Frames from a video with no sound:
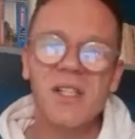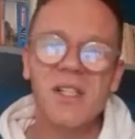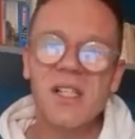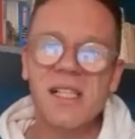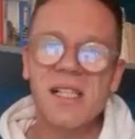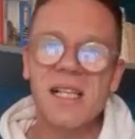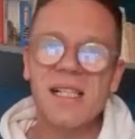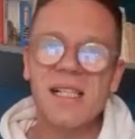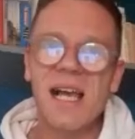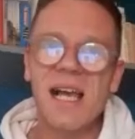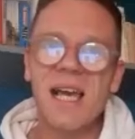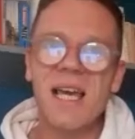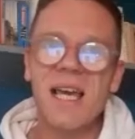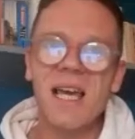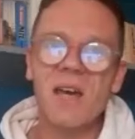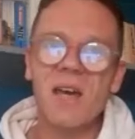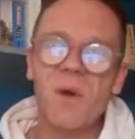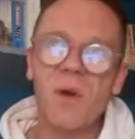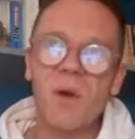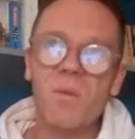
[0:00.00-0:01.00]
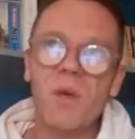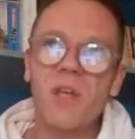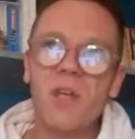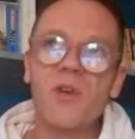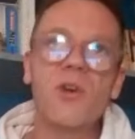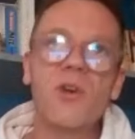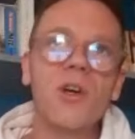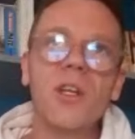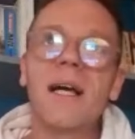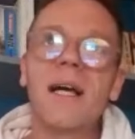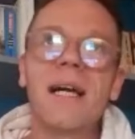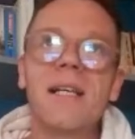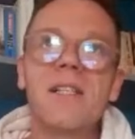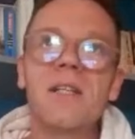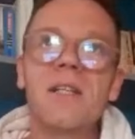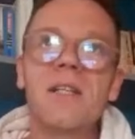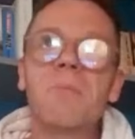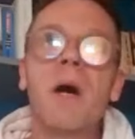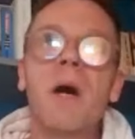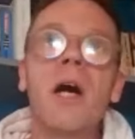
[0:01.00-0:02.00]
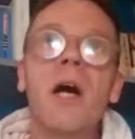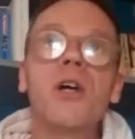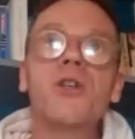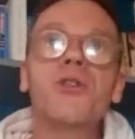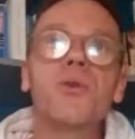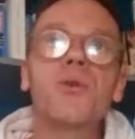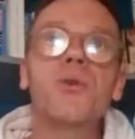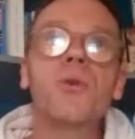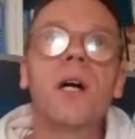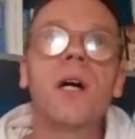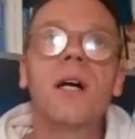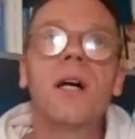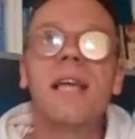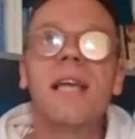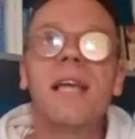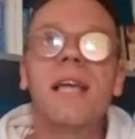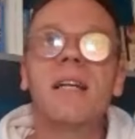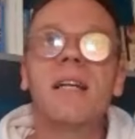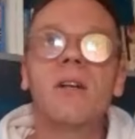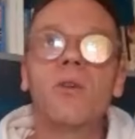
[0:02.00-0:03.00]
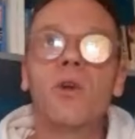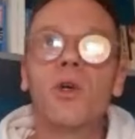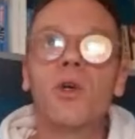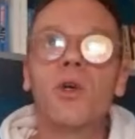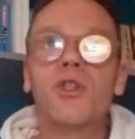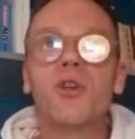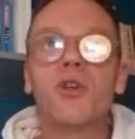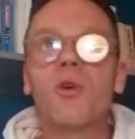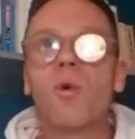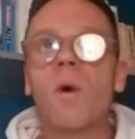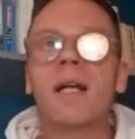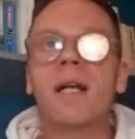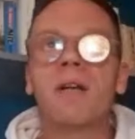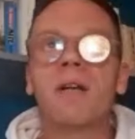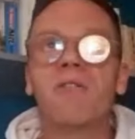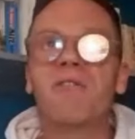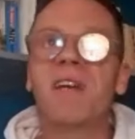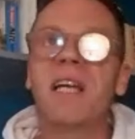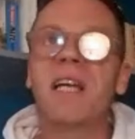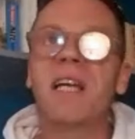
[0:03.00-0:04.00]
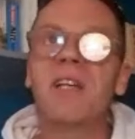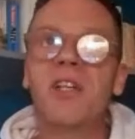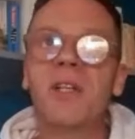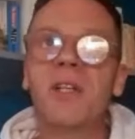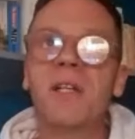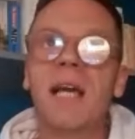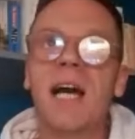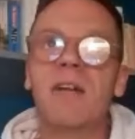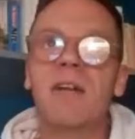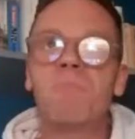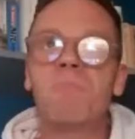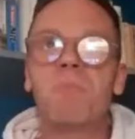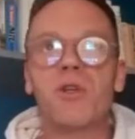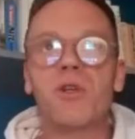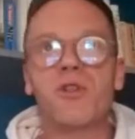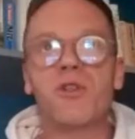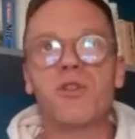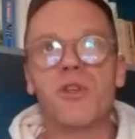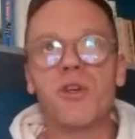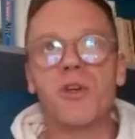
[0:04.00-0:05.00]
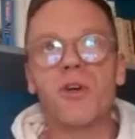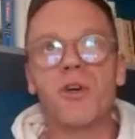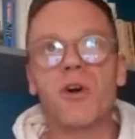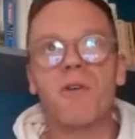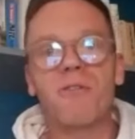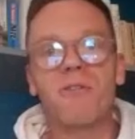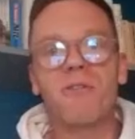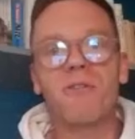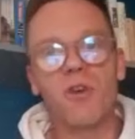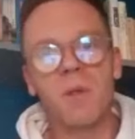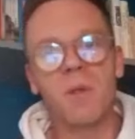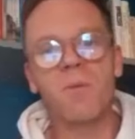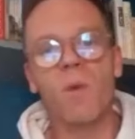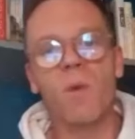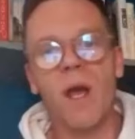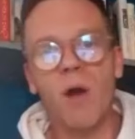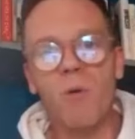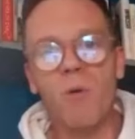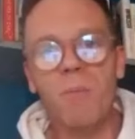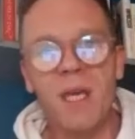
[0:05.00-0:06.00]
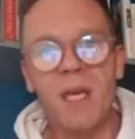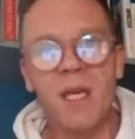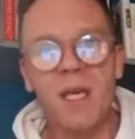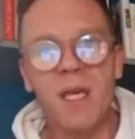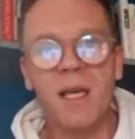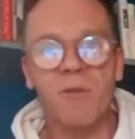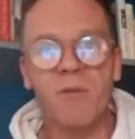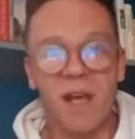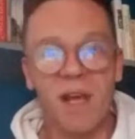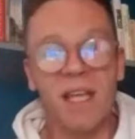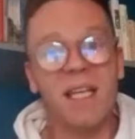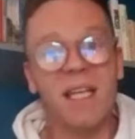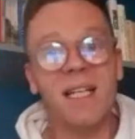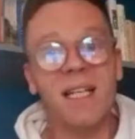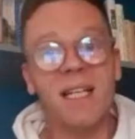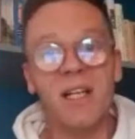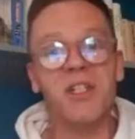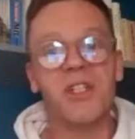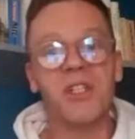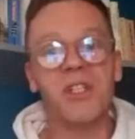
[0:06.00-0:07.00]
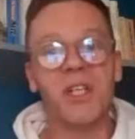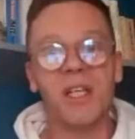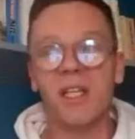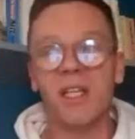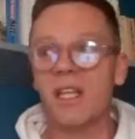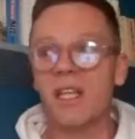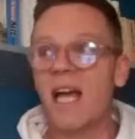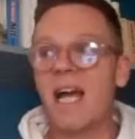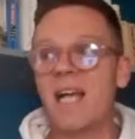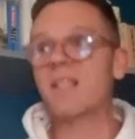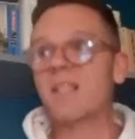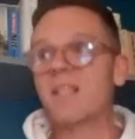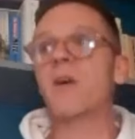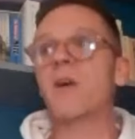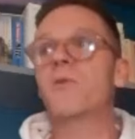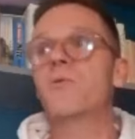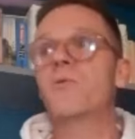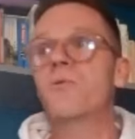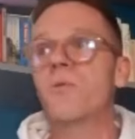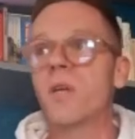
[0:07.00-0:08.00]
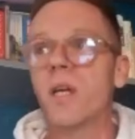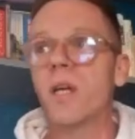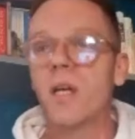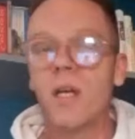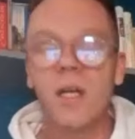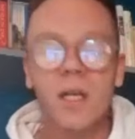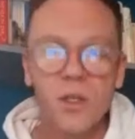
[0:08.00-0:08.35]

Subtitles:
and a society where we utilise and marshal technological innovation in pursuit of human well-being, and recognition that that is how